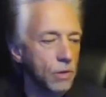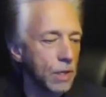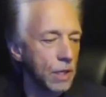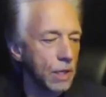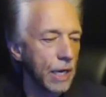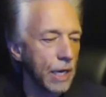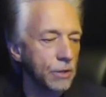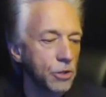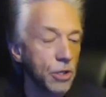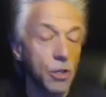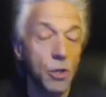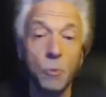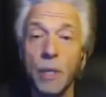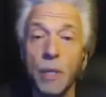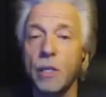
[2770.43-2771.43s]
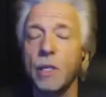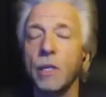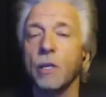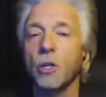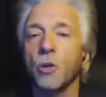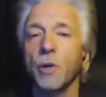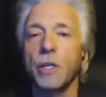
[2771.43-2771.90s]
as the humidity
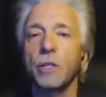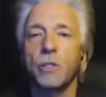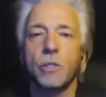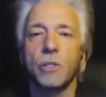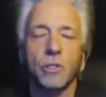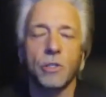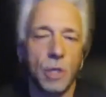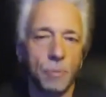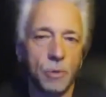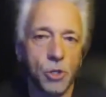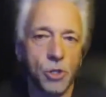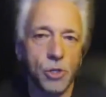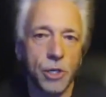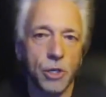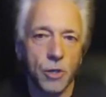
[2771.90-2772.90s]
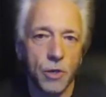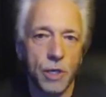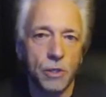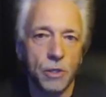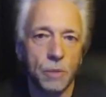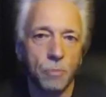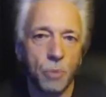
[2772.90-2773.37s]
increases, temperatures
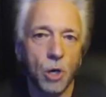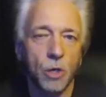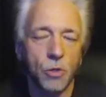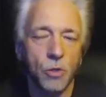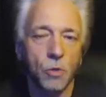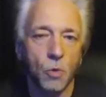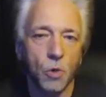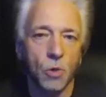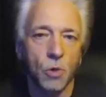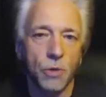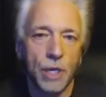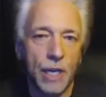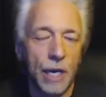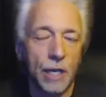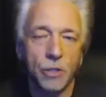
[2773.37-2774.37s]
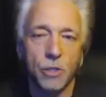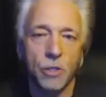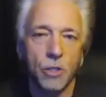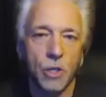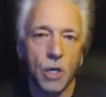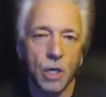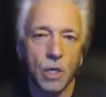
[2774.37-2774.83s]
increase in parts of the world, the cases
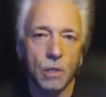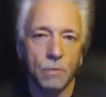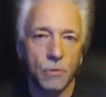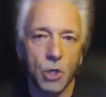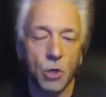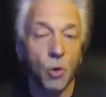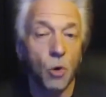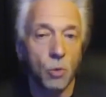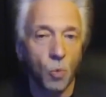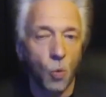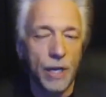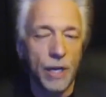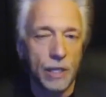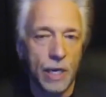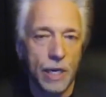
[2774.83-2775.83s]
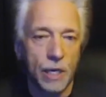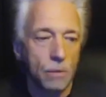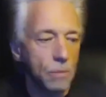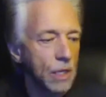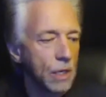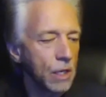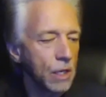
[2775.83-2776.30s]
they're going way down.
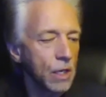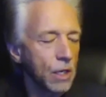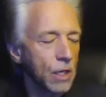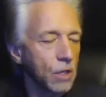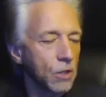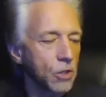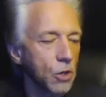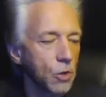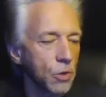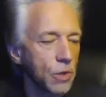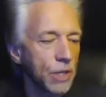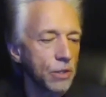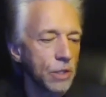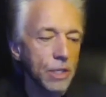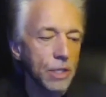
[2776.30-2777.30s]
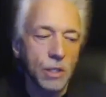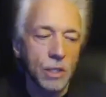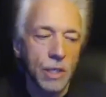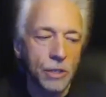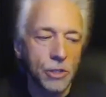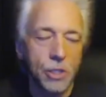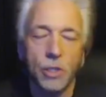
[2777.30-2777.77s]
So this isn't
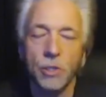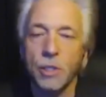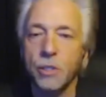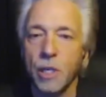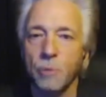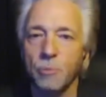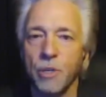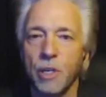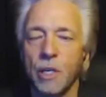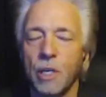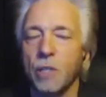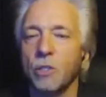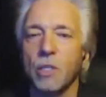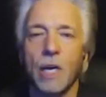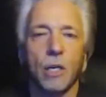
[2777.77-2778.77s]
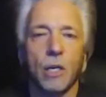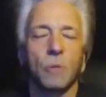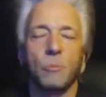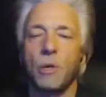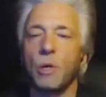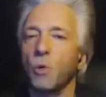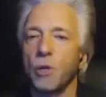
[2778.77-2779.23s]
necessarily something, it's not going to
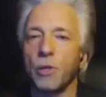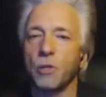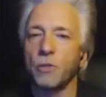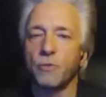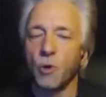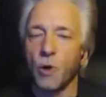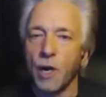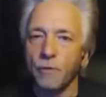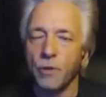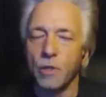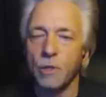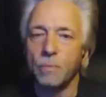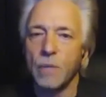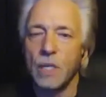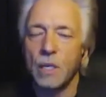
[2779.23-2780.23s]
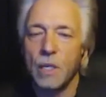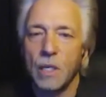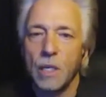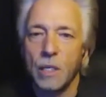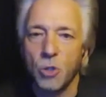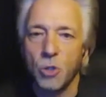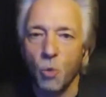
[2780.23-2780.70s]
be with us forever.
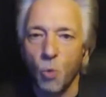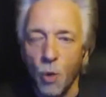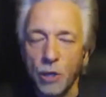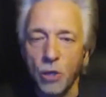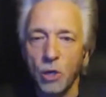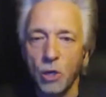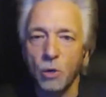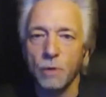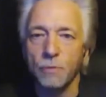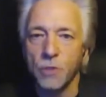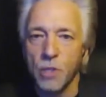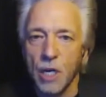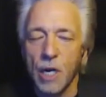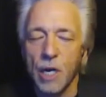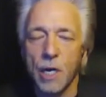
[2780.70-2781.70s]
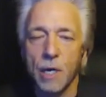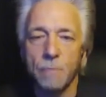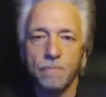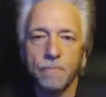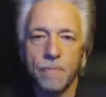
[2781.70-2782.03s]
It's a window of time